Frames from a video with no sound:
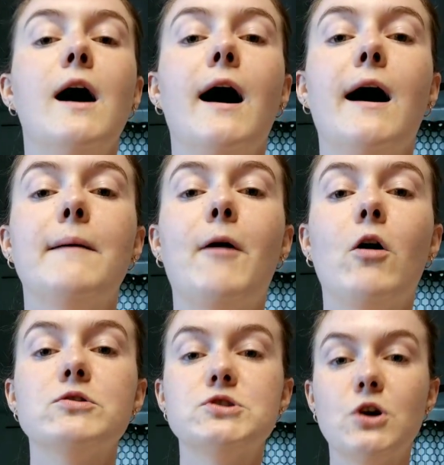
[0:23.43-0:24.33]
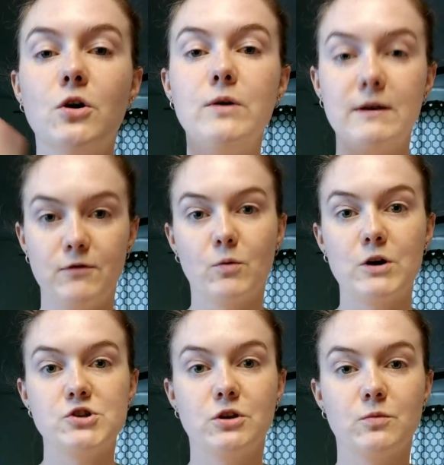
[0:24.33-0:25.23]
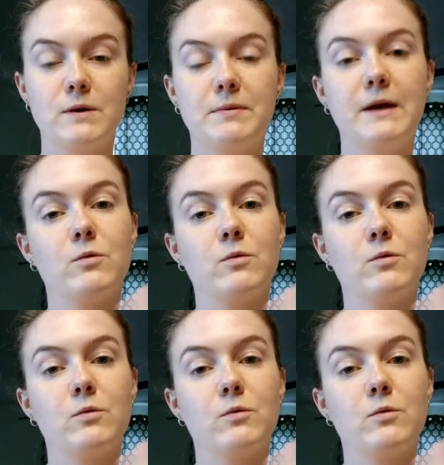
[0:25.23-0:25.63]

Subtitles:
Also, if you're watching on the replay,